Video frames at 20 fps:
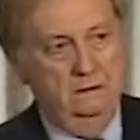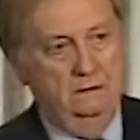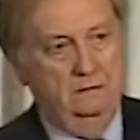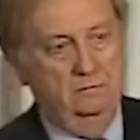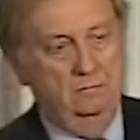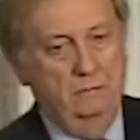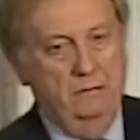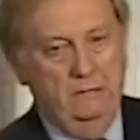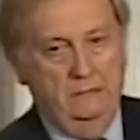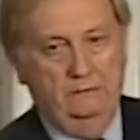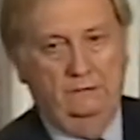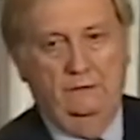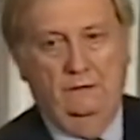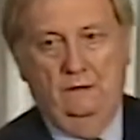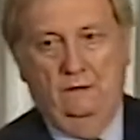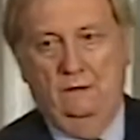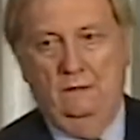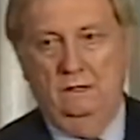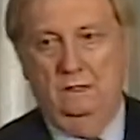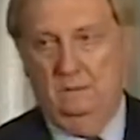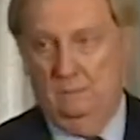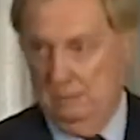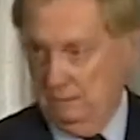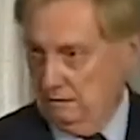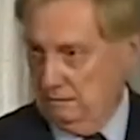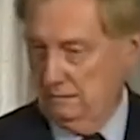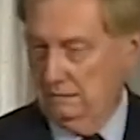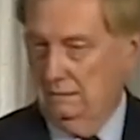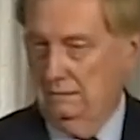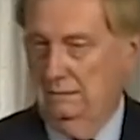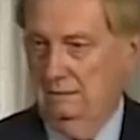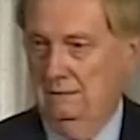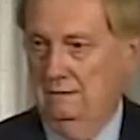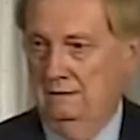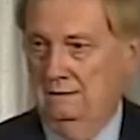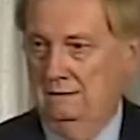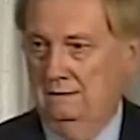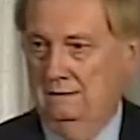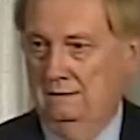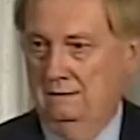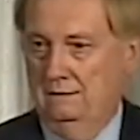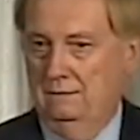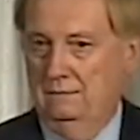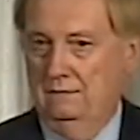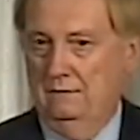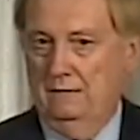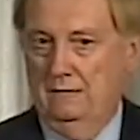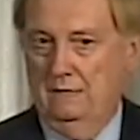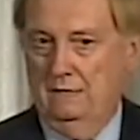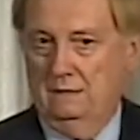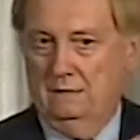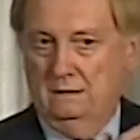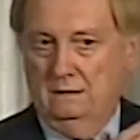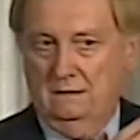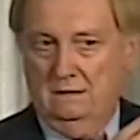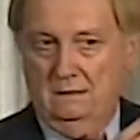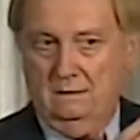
make the argument that